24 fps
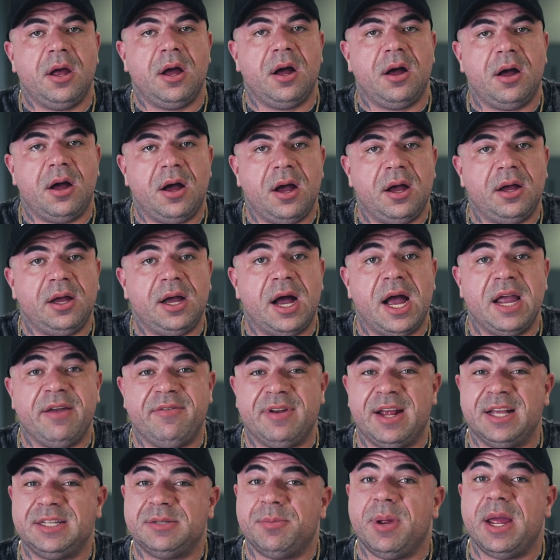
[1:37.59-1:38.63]
I
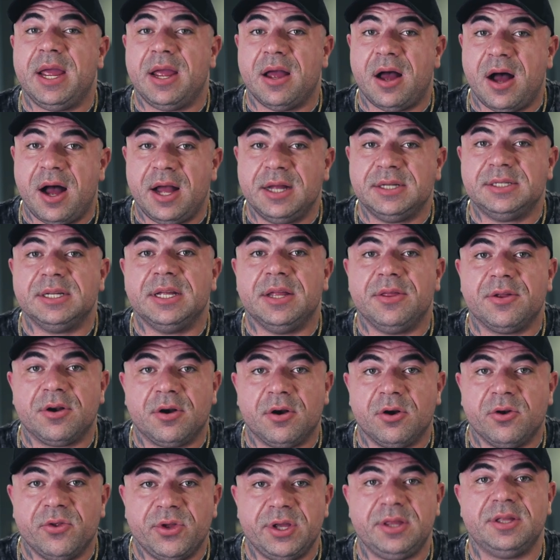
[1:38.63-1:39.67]
even had some AIs in there
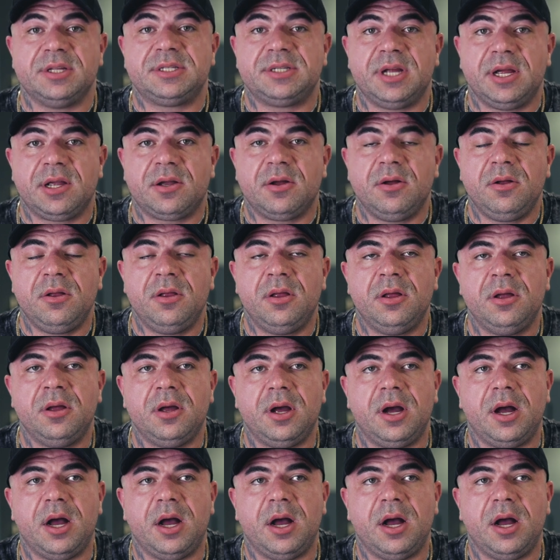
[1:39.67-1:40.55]
early in the cycle,